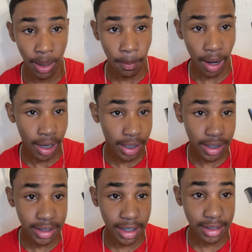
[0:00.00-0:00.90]
I bought it
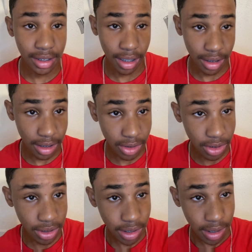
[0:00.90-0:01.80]
because I thought,
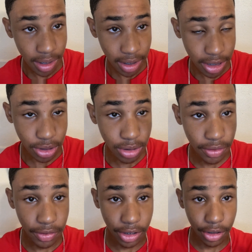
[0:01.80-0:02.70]
look, you can use it
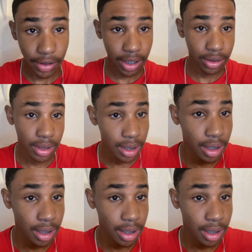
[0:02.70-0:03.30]
for your crown.